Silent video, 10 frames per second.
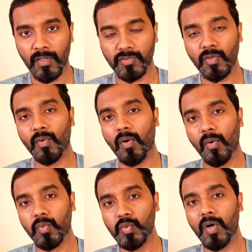So
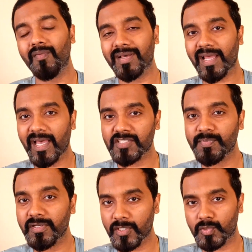whoever has
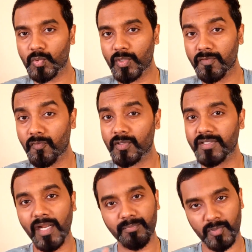been recruited for
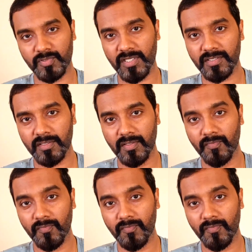that project